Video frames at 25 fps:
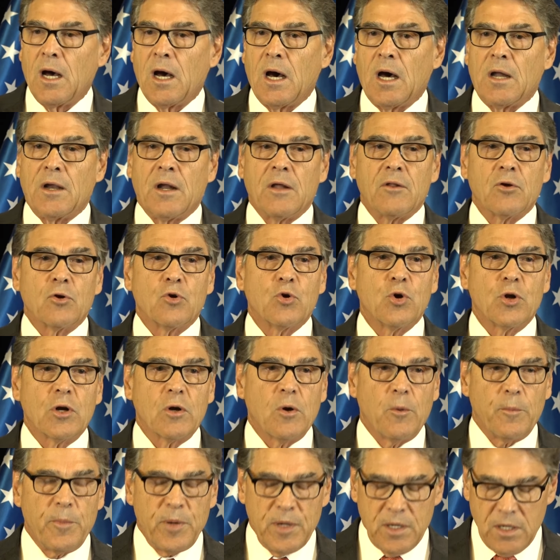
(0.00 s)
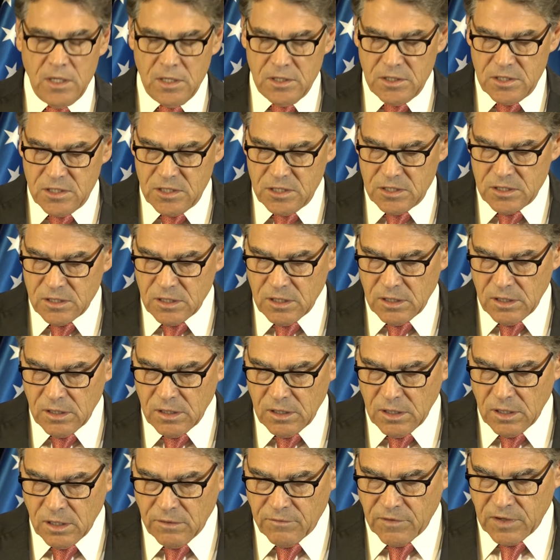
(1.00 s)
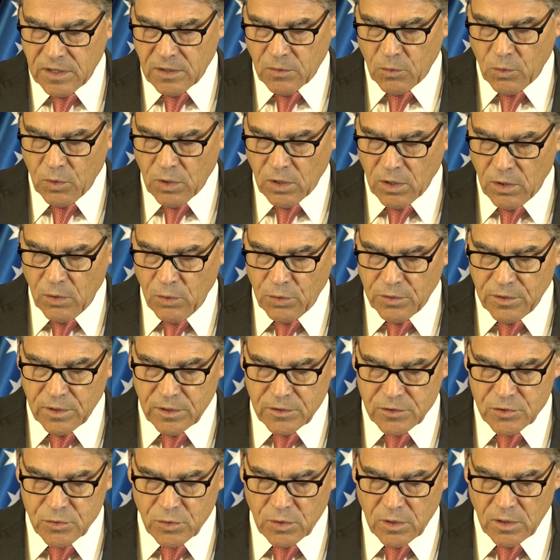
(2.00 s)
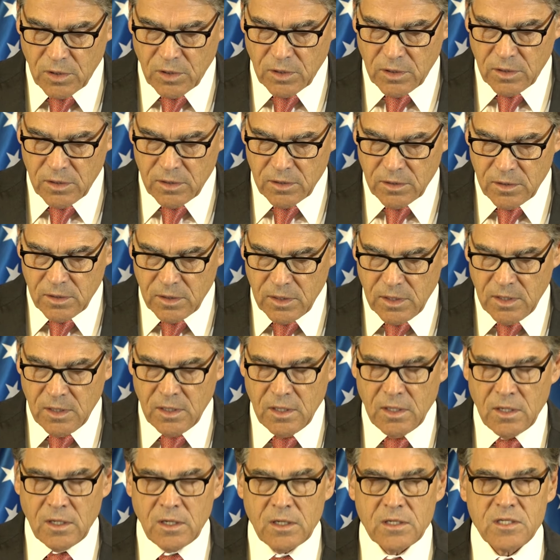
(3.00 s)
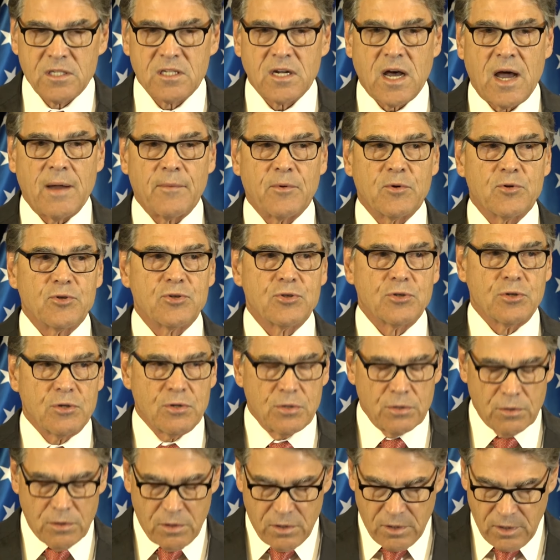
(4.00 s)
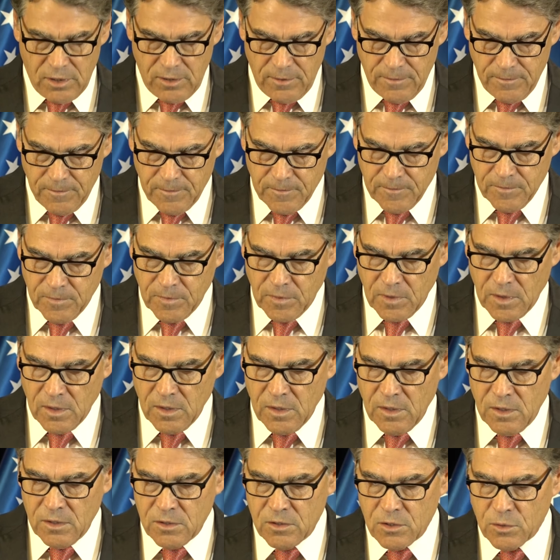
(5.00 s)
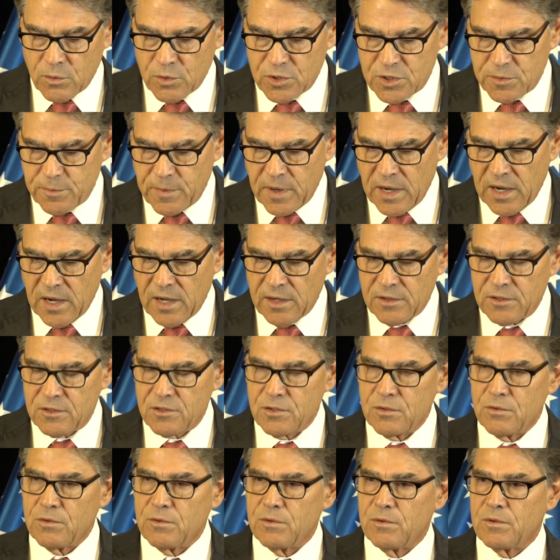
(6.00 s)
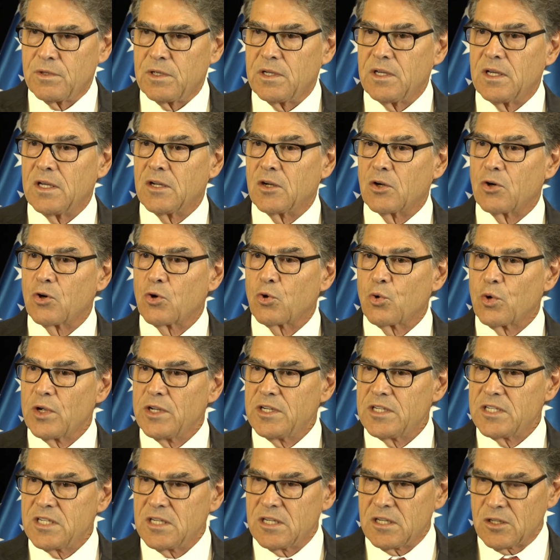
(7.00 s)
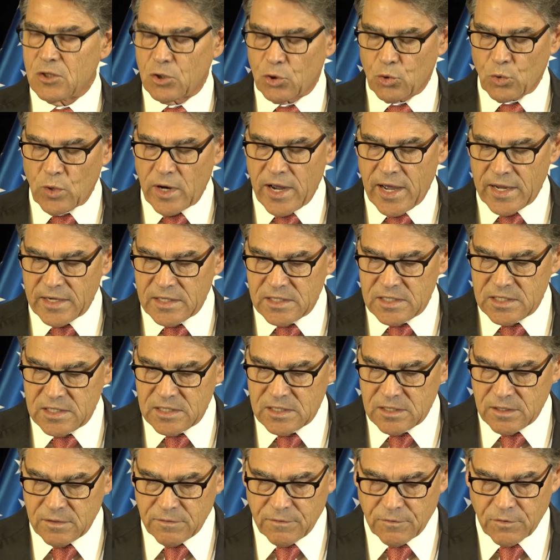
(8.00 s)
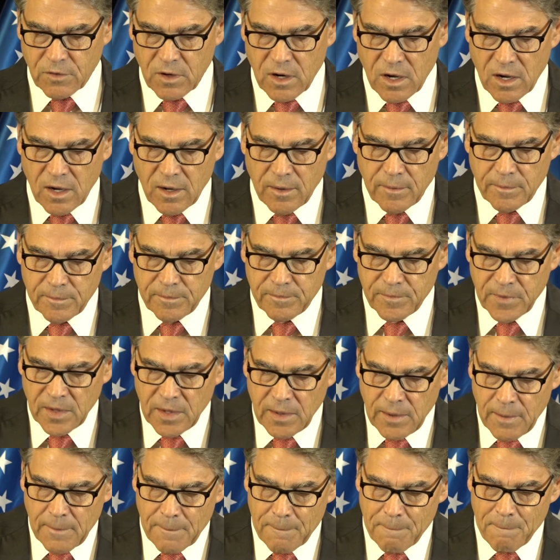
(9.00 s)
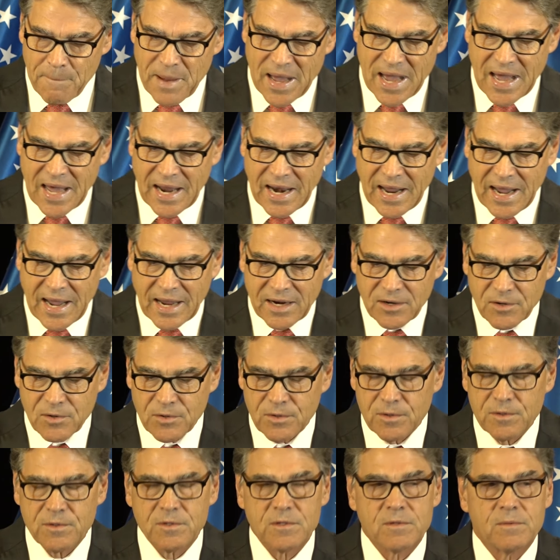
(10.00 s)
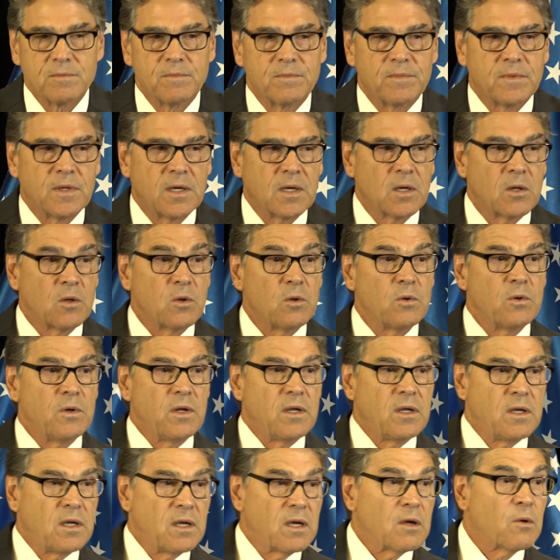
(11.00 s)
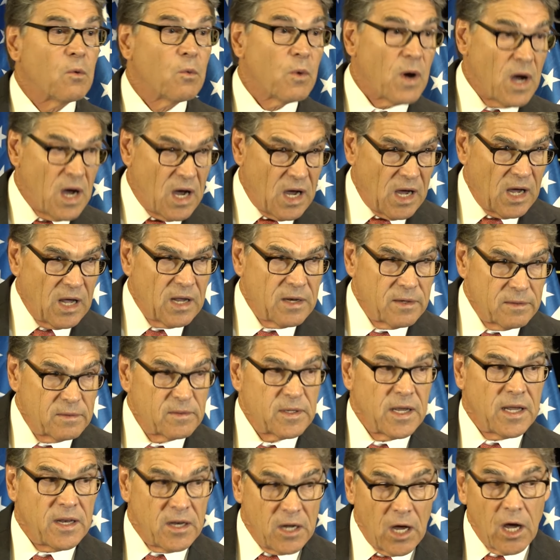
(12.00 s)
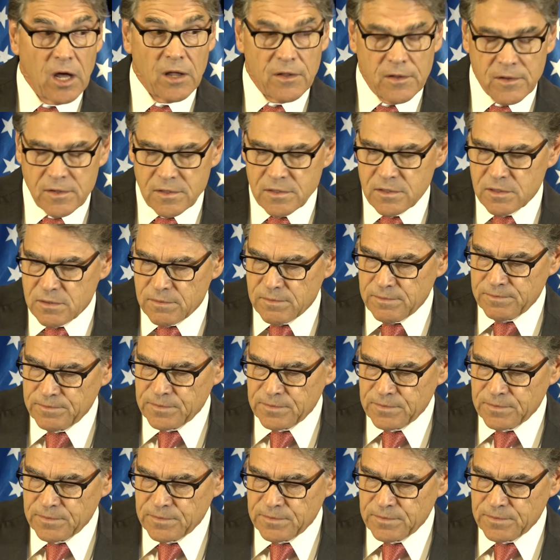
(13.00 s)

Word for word: Another critical piece of our work with Israel, cybersecurity, to respond to the increasing threats from bad actors, including Iran and others.